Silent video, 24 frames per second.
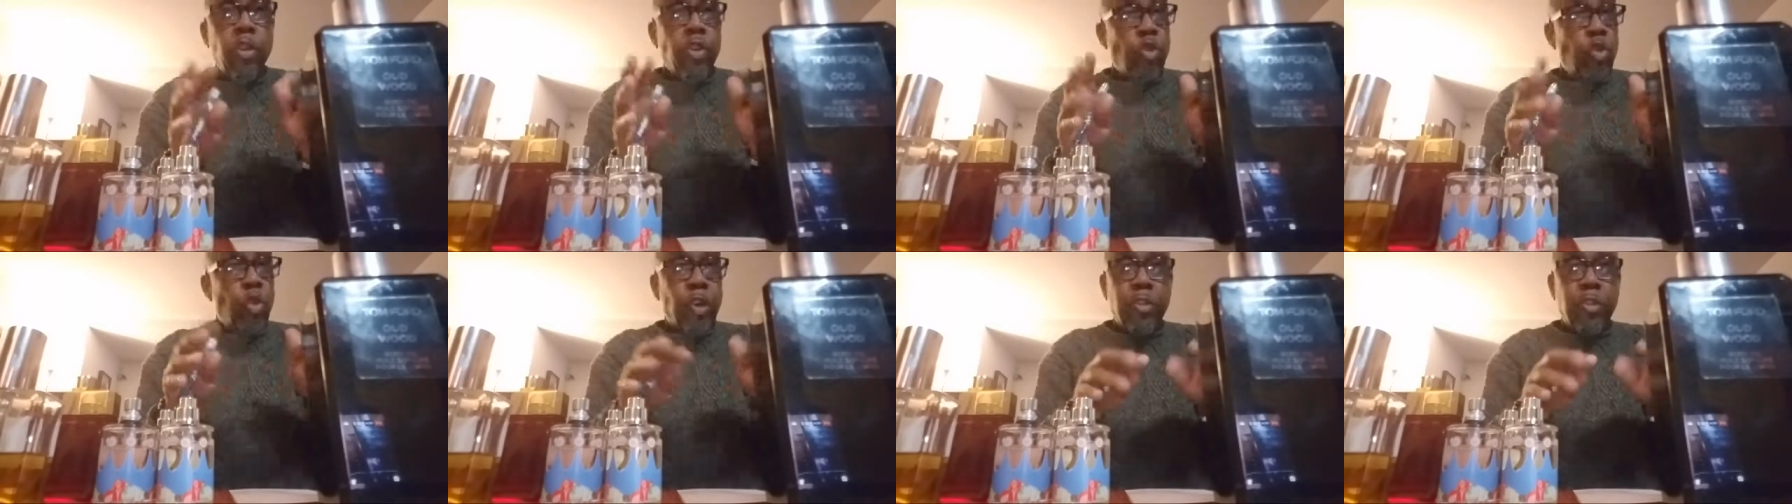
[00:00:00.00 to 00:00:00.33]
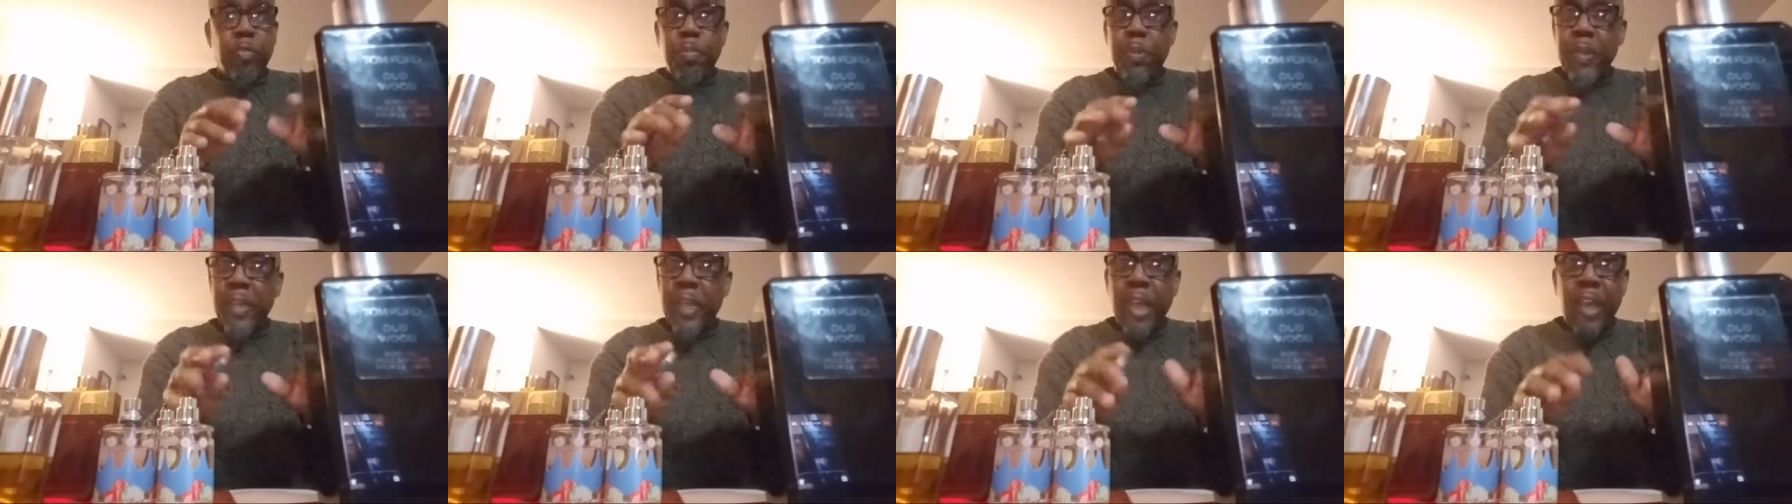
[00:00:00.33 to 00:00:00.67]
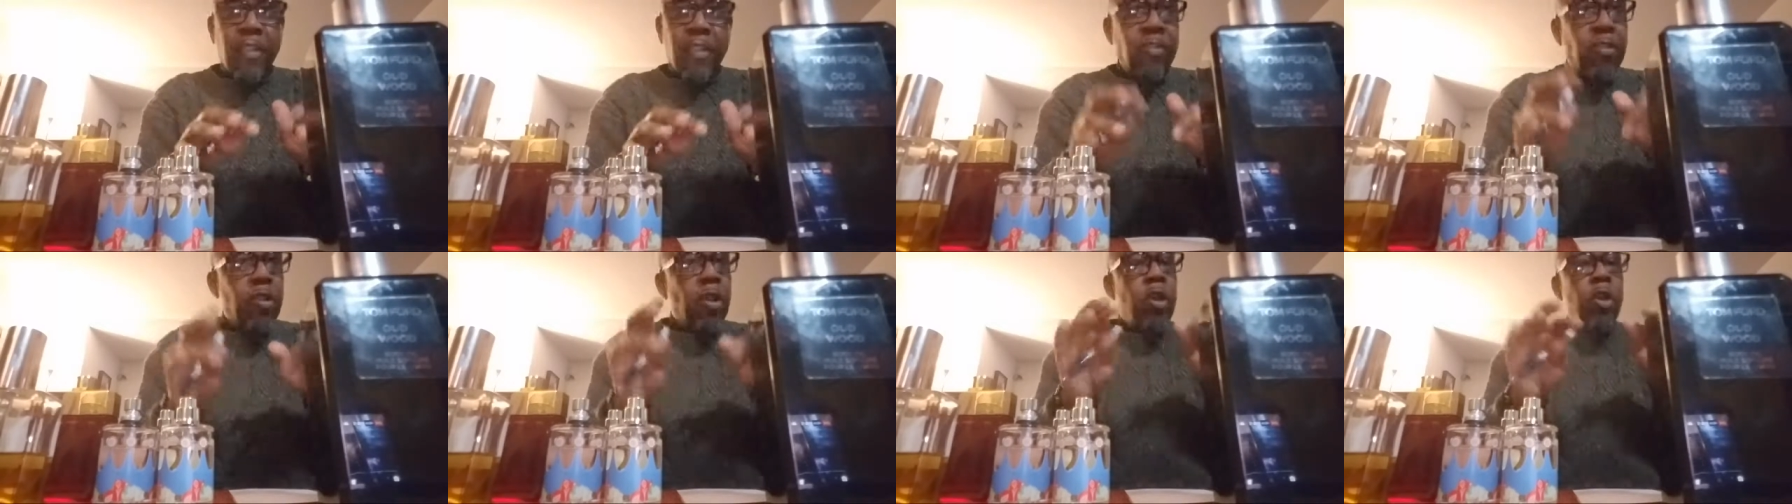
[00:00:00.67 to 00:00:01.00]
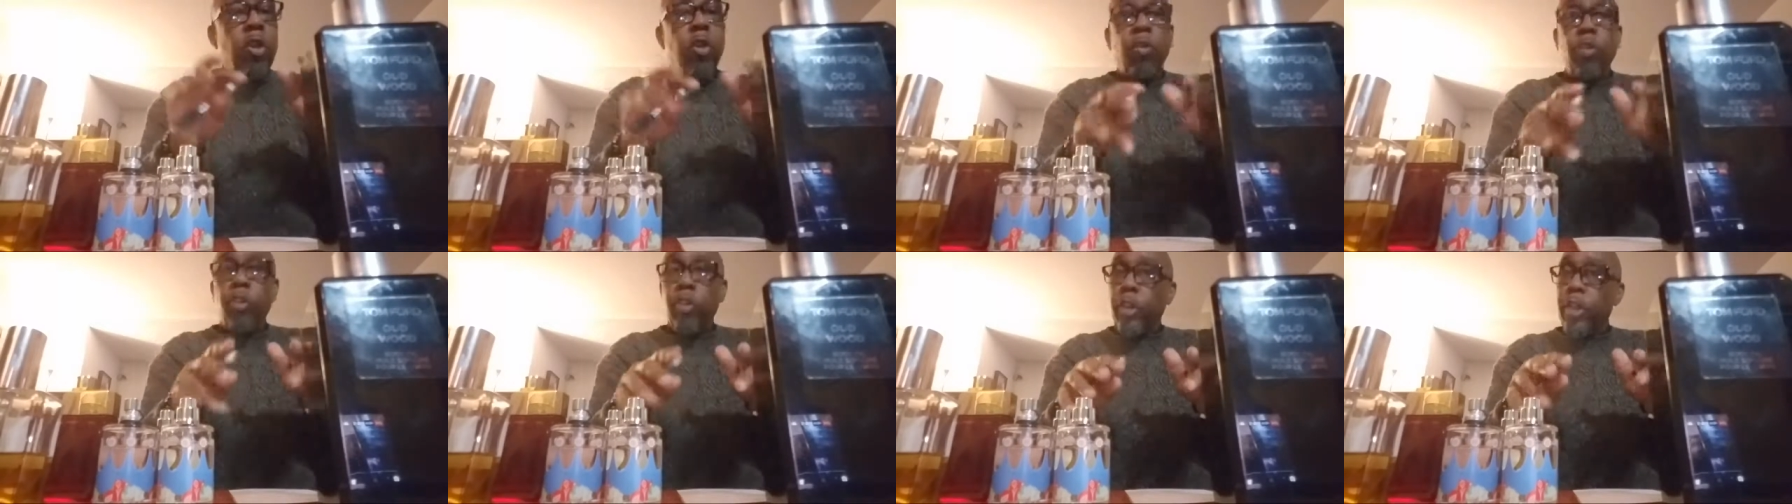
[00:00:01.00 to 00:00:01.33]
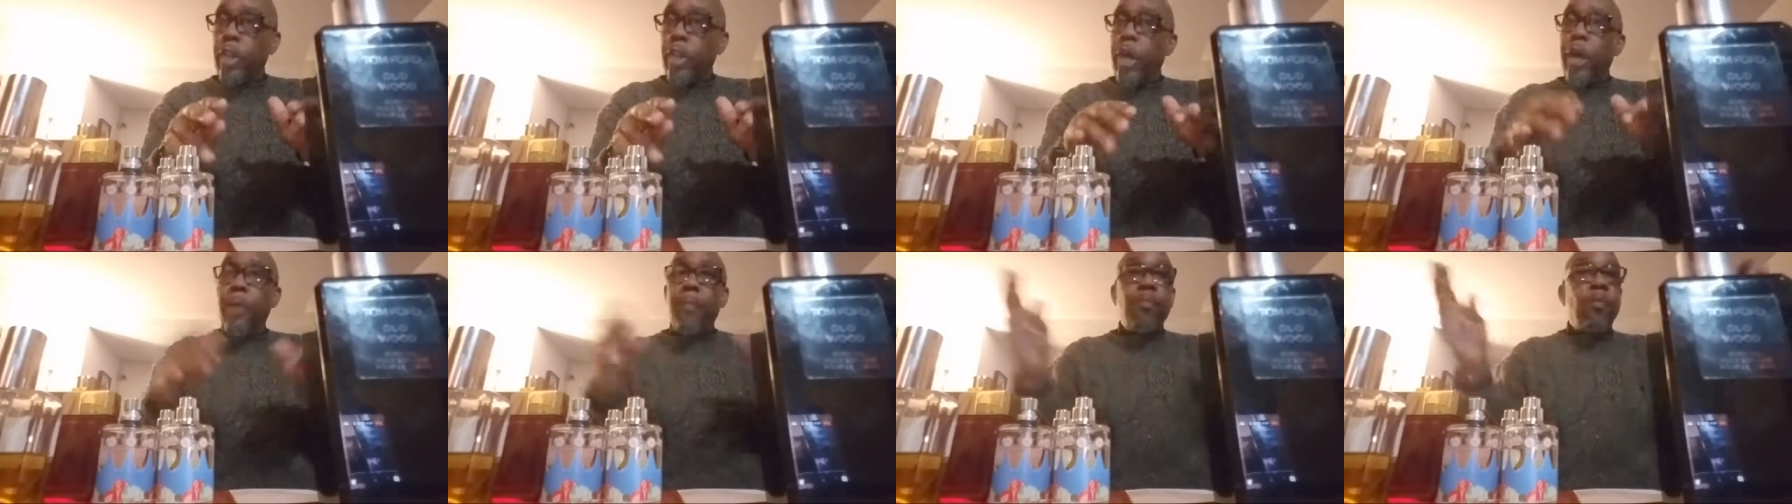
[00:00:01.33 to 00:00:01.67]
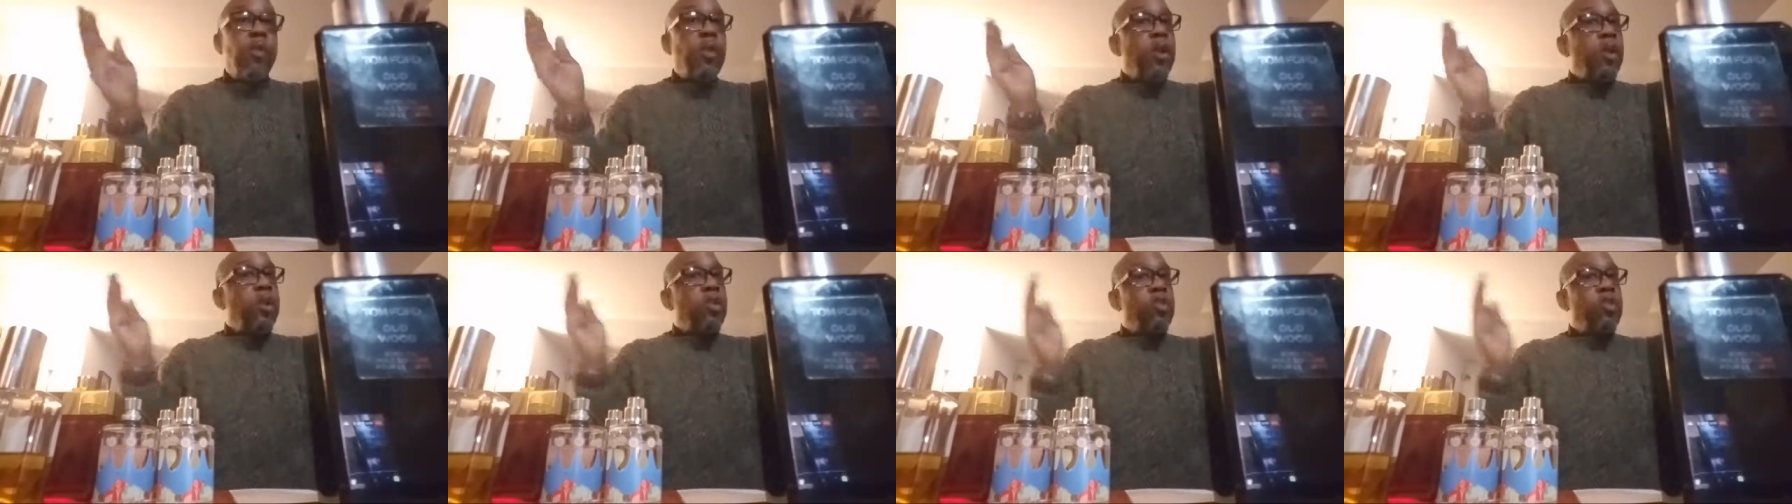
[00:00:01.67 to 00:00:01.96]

USPS, look it up.